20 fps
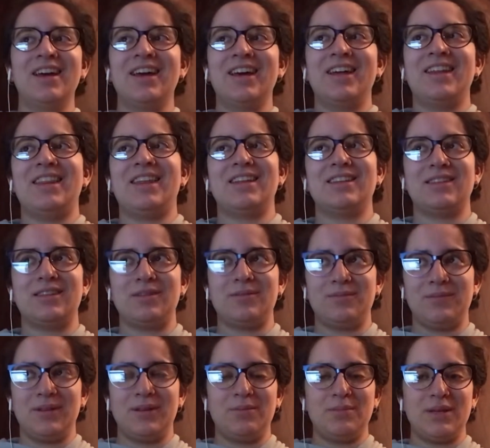that the
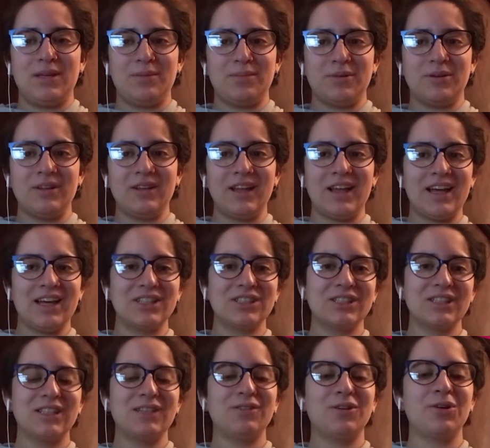people actually
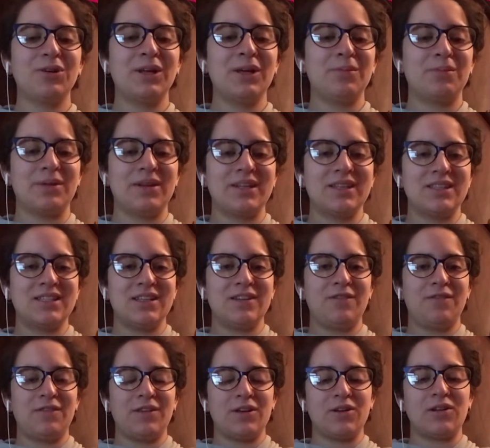wrote it, but it did
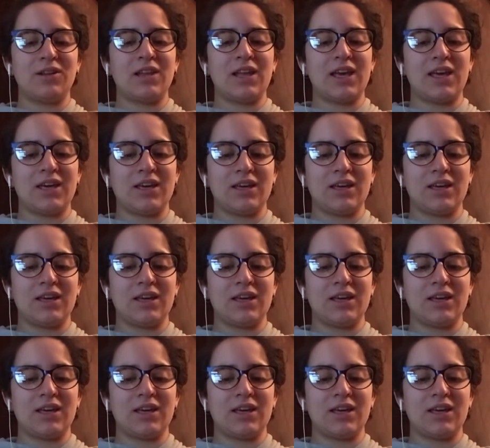feel like